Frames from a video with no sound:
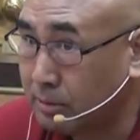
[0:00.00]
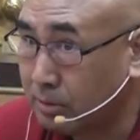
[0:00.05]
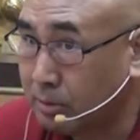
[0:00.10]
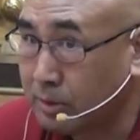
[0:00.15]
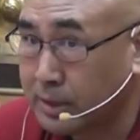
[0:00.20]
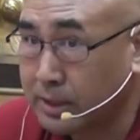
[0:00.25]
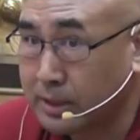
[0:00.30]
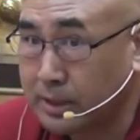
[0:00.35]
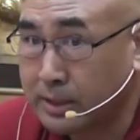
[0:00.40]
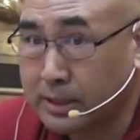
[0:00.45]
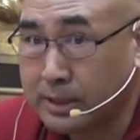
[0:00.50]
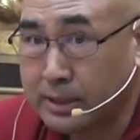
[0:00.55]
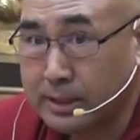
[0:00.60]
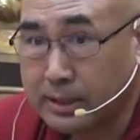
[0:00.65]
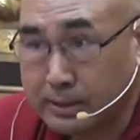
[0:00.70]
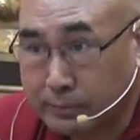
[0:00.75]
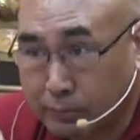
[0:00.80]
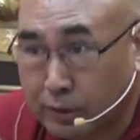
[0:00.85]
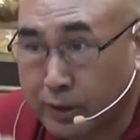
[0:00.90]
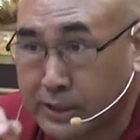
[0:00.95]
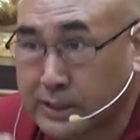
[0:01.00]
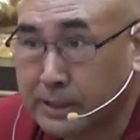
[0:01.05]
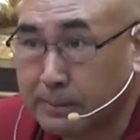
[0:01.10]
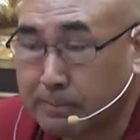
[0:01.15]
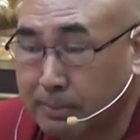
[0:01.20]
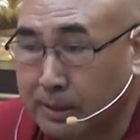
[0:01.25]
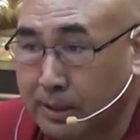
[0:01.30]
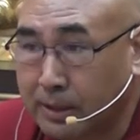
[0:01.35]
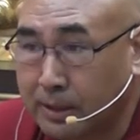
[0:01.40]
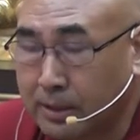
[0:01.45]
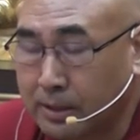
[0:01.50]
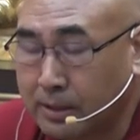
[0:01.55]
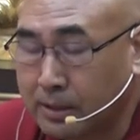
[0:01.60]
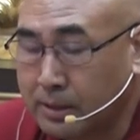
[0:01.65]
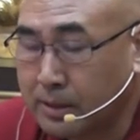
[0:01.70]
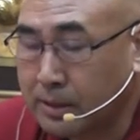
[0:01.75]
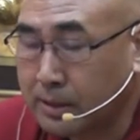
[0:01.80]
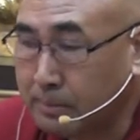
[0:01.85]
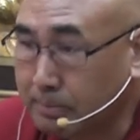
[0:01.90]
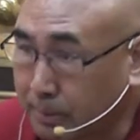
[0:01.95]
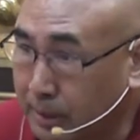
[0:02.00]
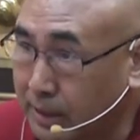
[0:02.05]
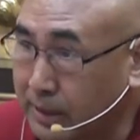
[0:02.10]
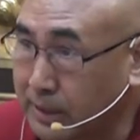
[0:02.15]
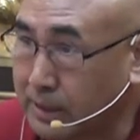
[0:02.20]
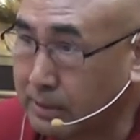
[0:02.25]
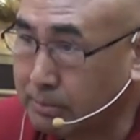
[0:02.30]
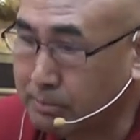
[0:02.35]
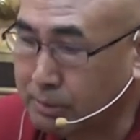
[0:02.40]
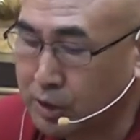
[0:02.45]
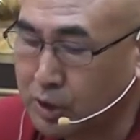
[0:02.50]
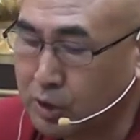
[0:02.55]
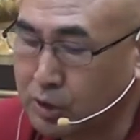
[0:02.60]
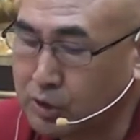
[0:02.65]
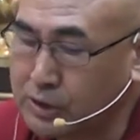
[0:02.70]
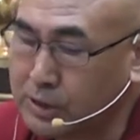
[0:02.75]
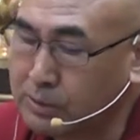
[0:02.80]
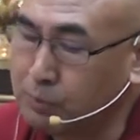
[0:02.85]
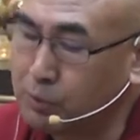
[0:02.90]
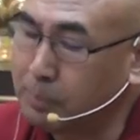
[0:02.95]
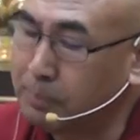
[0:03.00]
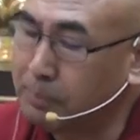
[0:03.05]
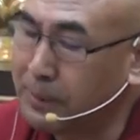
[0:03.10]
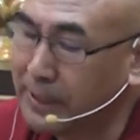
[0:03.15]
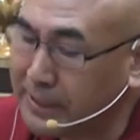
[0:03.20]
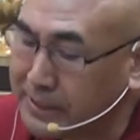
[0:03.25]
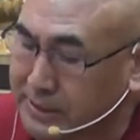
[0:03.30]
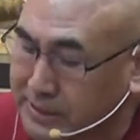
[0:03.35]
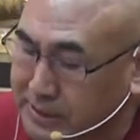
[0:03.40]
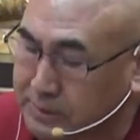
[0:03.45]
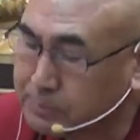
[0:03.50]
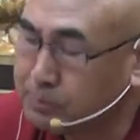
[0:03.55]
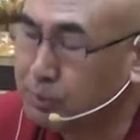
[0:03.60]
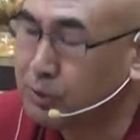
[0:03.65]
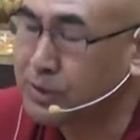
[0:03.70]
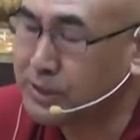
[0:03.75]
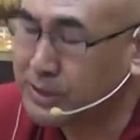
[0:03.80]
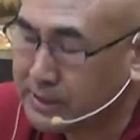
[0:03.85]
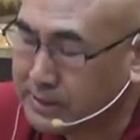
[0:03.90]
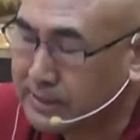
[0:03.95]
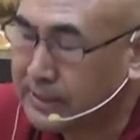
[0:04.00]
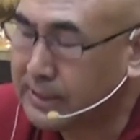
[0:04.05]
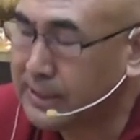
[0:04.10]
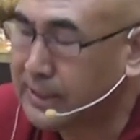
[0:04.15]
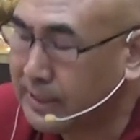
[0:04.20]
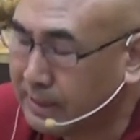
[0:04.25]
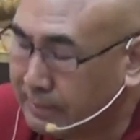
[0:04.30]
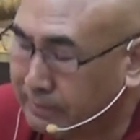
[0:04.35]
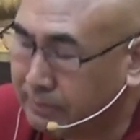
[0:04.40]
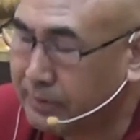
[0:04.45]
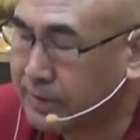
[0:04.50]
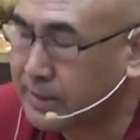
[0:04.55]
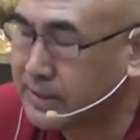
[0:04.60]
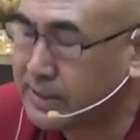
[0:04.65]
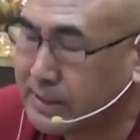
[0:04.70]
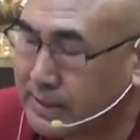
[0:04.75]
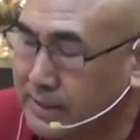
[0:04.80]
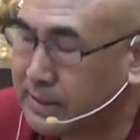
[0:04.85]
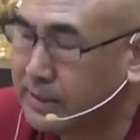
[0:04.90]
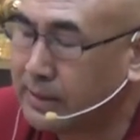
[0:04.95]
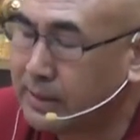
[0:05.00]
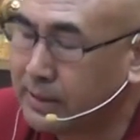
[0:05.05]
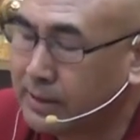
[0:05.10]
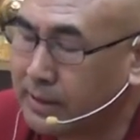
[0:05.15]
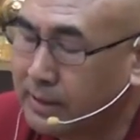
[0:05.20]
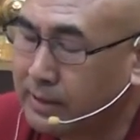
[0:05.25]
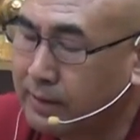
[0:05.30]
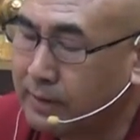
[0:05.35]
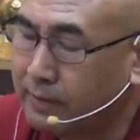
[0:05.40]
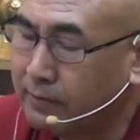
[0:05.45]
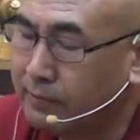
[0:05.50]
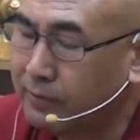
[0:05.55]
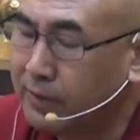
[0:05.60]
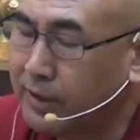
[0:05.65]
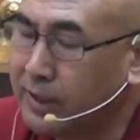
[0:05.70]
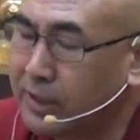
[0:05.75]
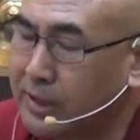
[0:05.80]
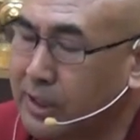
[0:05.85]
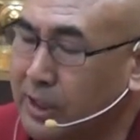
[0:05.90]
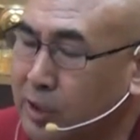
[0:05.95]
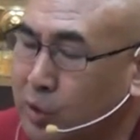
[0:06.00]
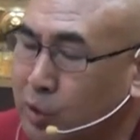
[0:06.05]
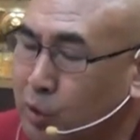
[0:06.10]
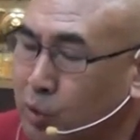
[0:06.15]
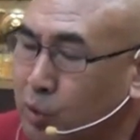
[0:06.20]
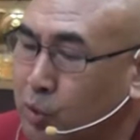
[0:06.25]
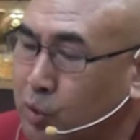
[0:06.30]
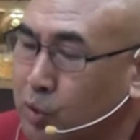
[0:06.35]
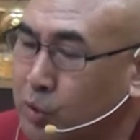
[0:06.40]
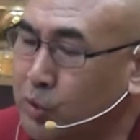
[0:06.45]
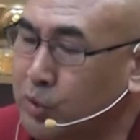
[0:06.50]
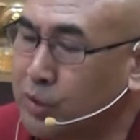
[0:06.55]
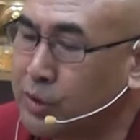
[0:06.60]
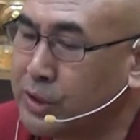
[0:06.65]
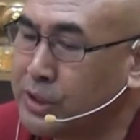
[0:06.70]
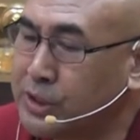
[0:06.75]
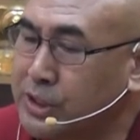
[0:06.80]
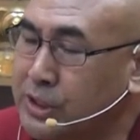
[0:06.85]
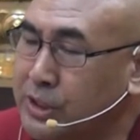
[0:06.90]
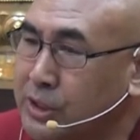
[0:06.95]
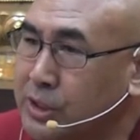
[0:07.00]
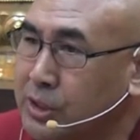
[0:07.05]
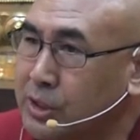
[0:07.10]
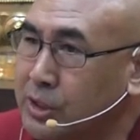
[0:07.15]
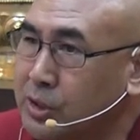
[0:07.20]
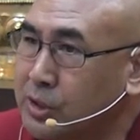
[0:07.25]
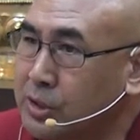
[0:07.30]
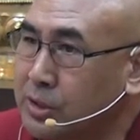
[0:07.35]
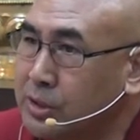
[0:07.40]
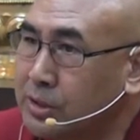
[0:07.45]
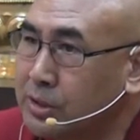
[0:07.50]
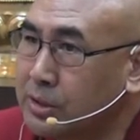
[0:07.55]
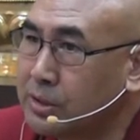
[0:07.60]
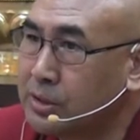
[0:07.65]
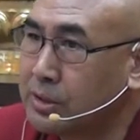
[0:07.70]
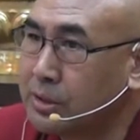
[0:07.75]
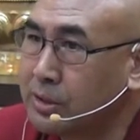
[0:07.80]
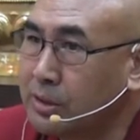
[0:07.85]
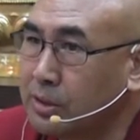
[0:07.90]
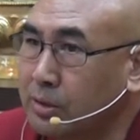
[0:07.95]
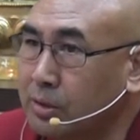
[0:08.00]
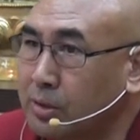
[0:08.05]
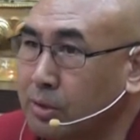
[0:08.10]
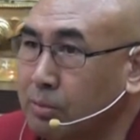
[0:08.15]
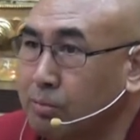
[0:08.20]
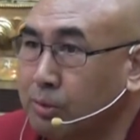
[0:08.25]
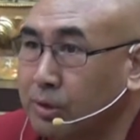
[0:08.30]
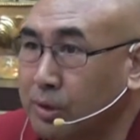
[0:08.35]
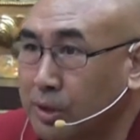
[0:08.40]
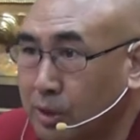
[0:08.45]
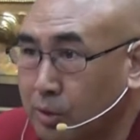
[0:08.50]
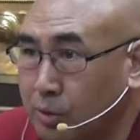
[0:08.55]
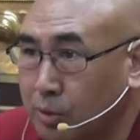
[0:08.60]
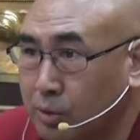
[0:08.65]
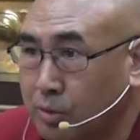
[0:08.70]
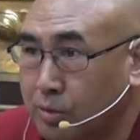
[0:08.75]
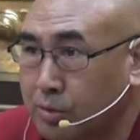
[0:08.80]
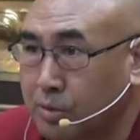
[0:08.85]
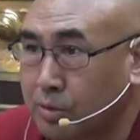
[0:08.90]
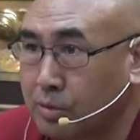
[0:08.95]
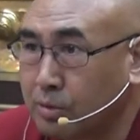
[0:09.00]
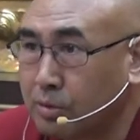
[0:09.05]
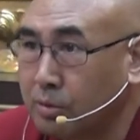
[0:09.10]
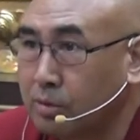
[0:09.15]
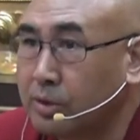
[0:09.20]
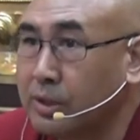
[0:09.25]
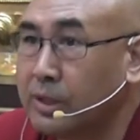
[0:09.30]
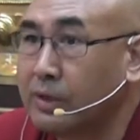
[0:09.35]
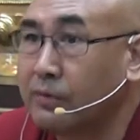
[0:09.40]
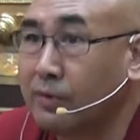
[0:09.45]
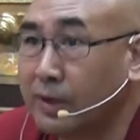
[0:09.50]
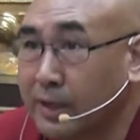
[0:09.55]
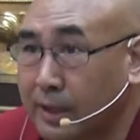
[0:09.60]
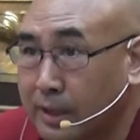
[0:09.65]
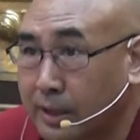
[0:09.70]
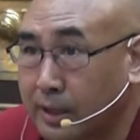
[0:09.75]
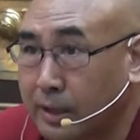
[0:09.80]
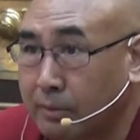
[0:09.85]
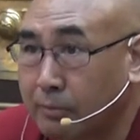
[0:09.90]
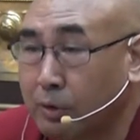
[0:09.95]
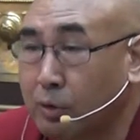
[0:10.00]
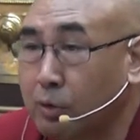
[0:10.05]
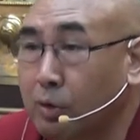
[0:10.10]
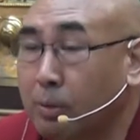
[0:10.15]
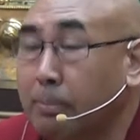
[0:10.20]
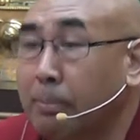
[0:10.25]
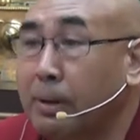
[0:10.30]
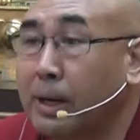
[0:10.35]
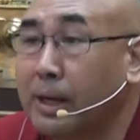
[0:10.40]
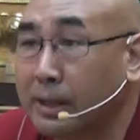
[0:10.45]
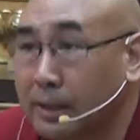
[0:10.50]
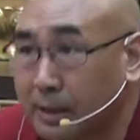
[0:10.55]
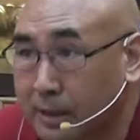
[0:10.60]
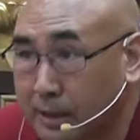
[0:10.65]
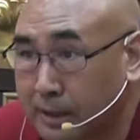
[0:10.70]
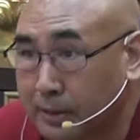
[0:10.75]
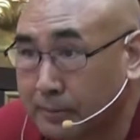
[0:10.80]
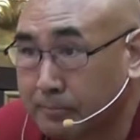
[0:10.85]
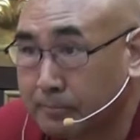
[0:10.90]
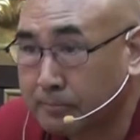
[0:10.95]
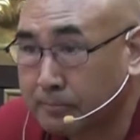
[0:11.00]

Okay? For example, path, because if you practice bodhicitta every day, finally you're going to reach, you know, Buddhahood or Nirvana, we call path.